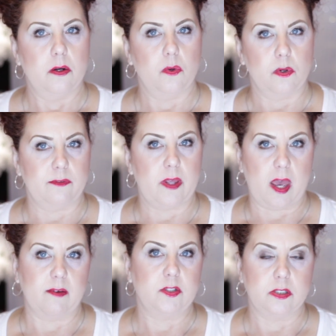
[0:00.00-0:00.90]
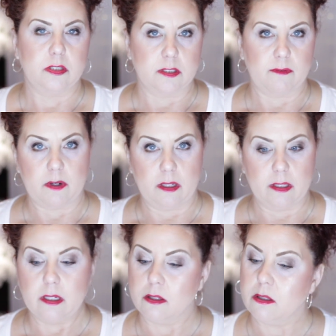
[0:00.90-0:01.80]
or if you have to just very
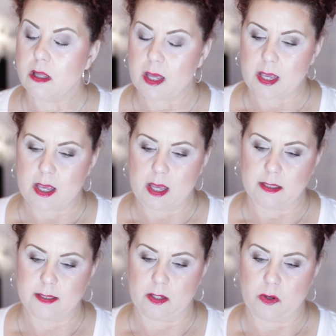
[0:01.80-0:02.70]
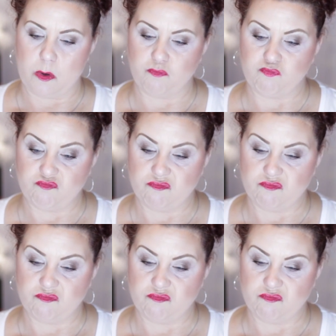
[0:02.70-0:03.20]
little and so